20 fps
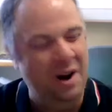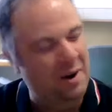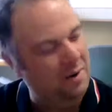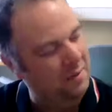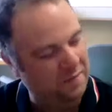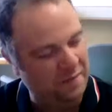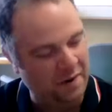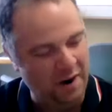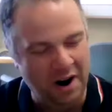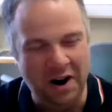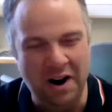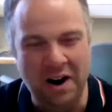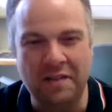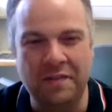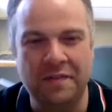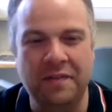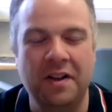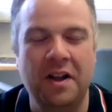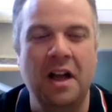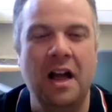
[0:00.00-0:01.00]
right, fair
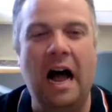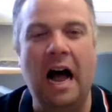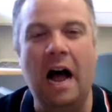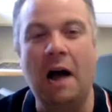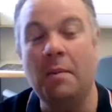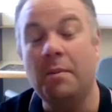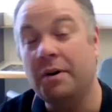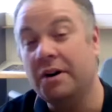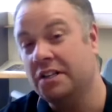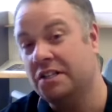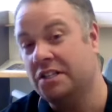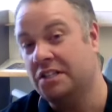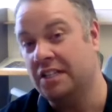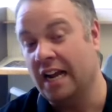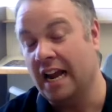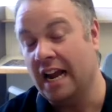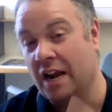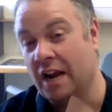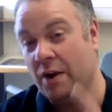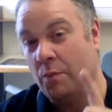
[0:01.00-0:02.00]
enough. I want to
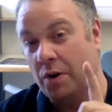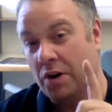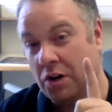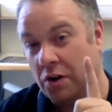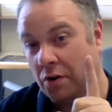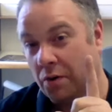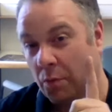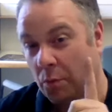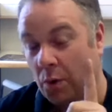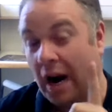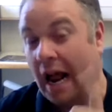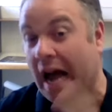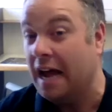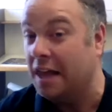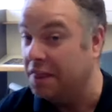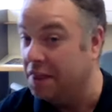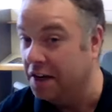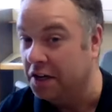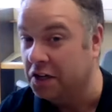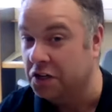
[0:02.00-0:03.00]
say what your what
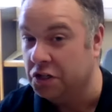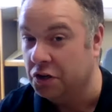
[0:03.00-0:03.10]
I think